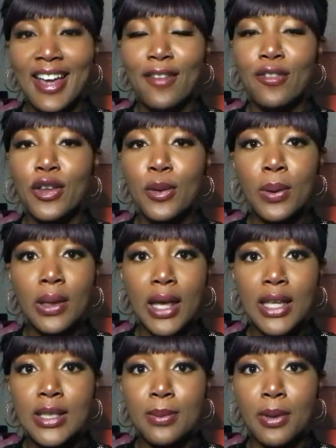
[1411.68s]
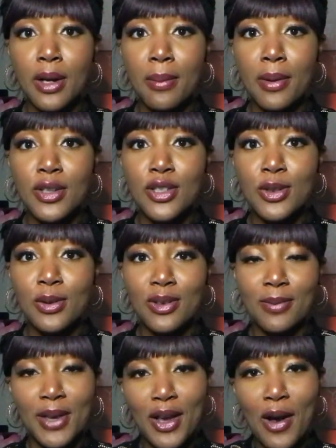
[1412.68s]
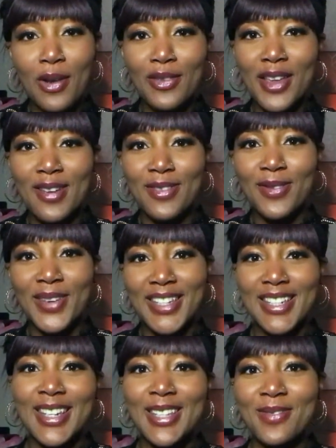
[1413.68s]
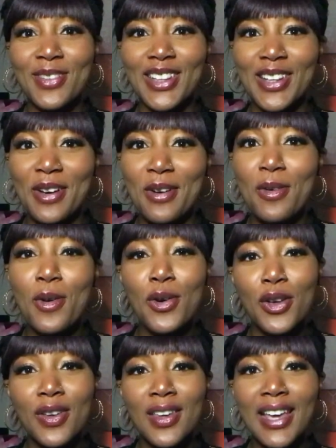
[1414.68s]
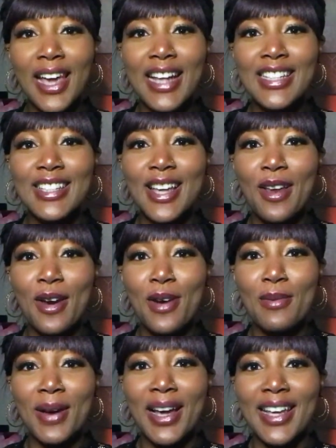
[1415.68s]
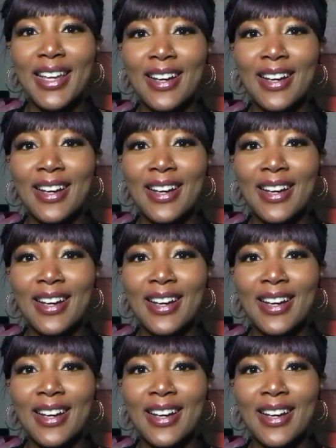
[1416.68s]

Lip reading: If you would like to book a personal with me, all that information is below, or you can catch that on my